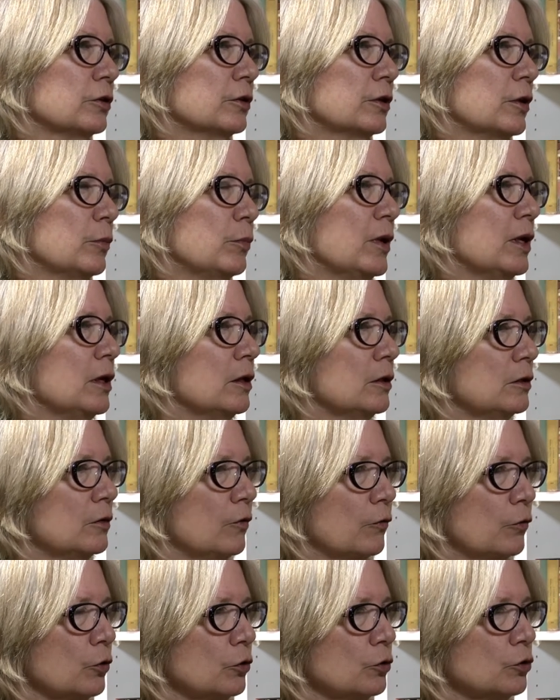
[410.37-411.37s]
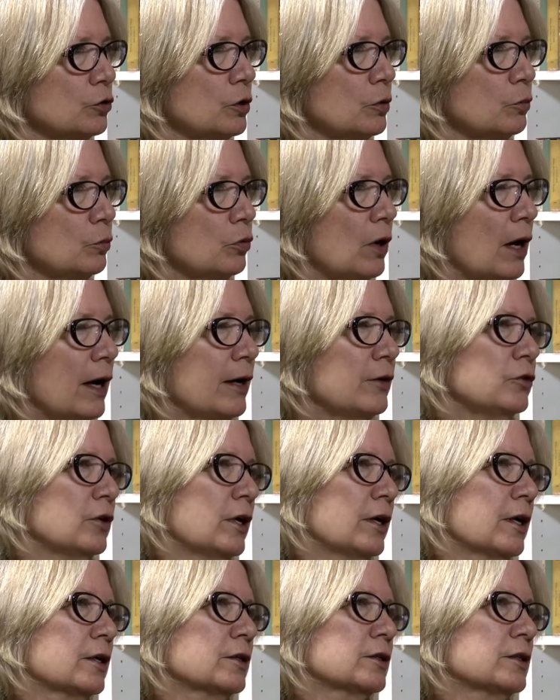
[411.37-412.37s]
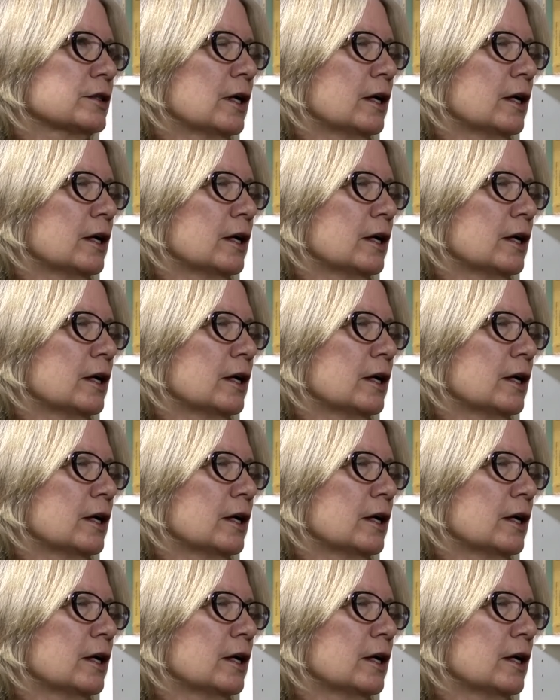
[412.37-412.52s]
the big diversion projects,